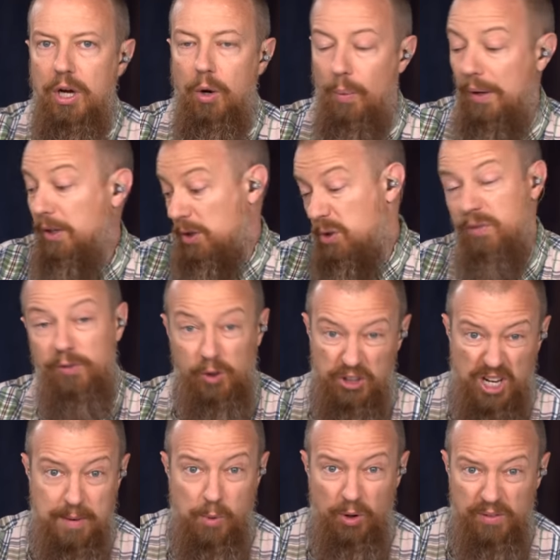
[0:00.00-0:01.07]
Oh, I'm going to do a full
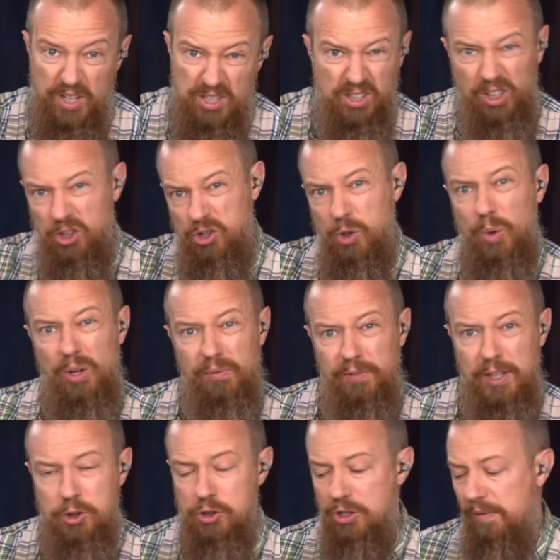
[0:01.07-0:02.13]
demo of this. I'm going to show you all the
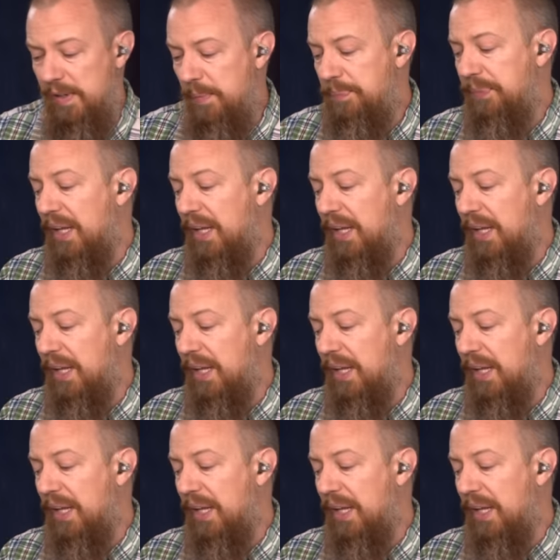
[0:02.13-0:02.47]
features of it,